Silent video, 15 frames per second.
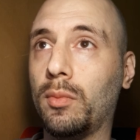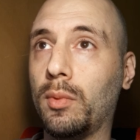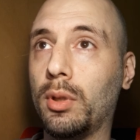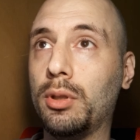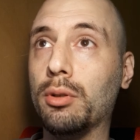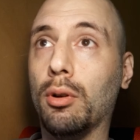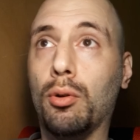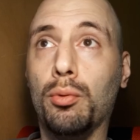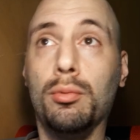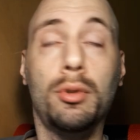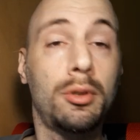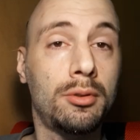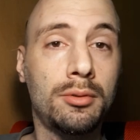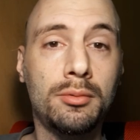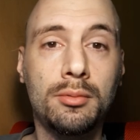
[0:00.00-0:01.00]
your
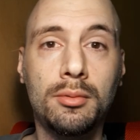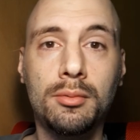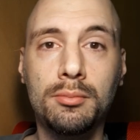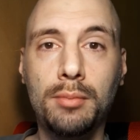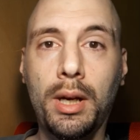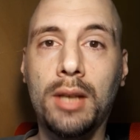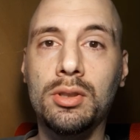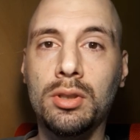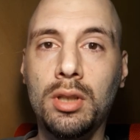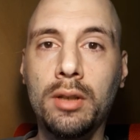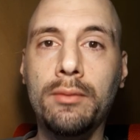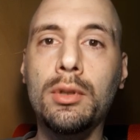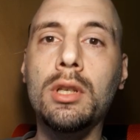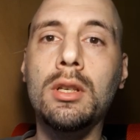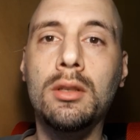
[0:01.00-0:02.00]
own
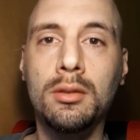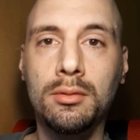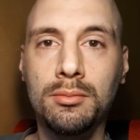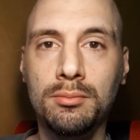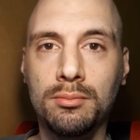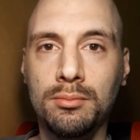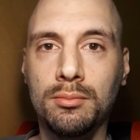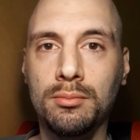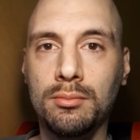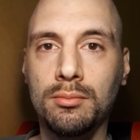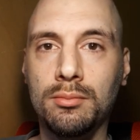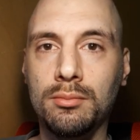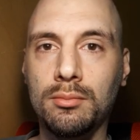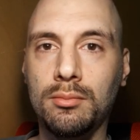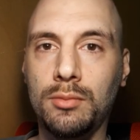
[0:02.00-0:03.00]
positivity
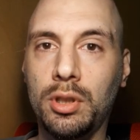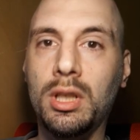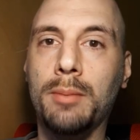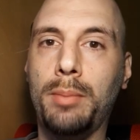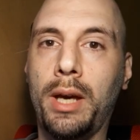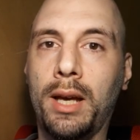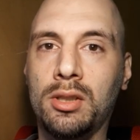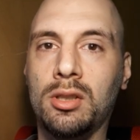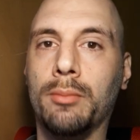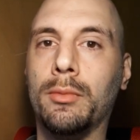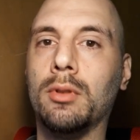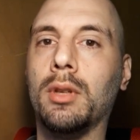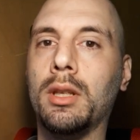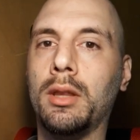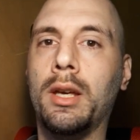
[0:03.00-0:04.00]
to get past
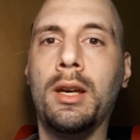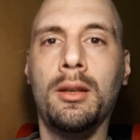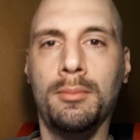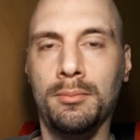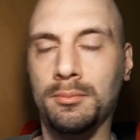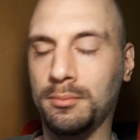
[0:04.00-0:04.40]
something like that.